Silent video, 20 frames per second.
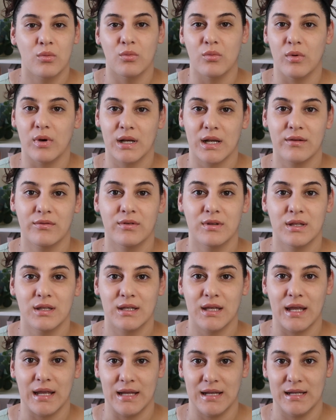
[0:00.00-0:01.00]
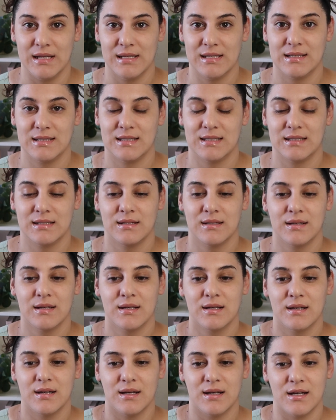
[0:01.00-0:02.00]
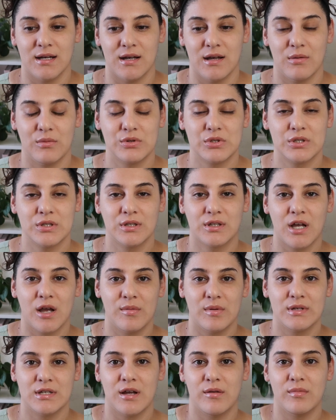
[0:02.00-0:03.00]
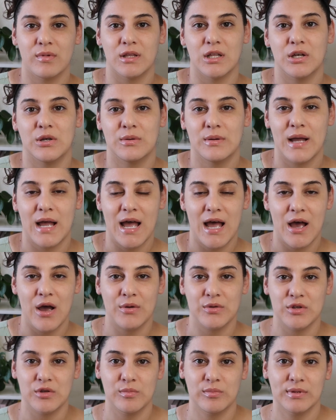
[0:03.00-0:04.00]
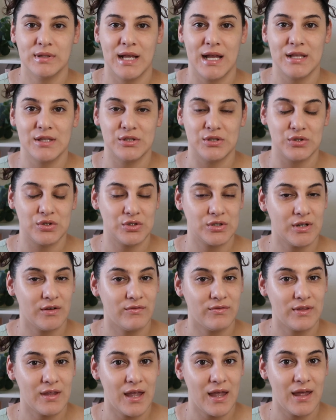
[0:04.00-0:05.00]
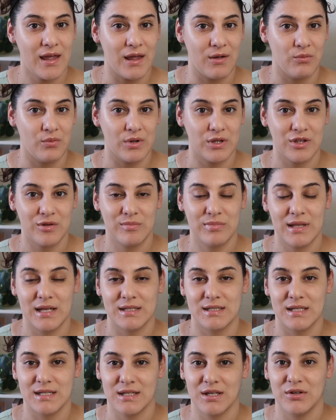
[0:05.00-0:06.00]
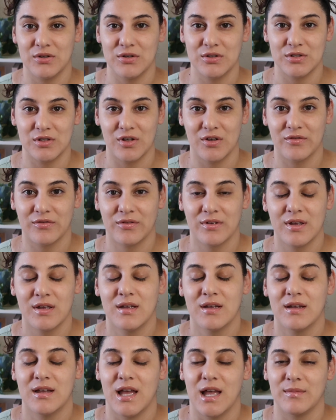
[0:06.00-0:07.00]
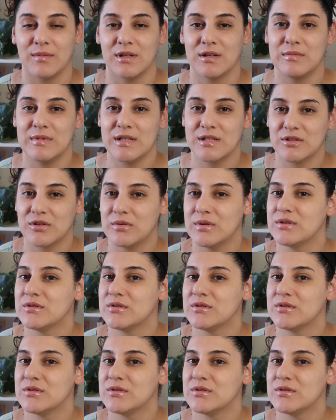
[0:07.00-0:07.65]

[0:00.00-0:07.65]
whatever the case. I want you to comment down below how you plan to shift that and what you plan to tell yourself. I'm gonna be so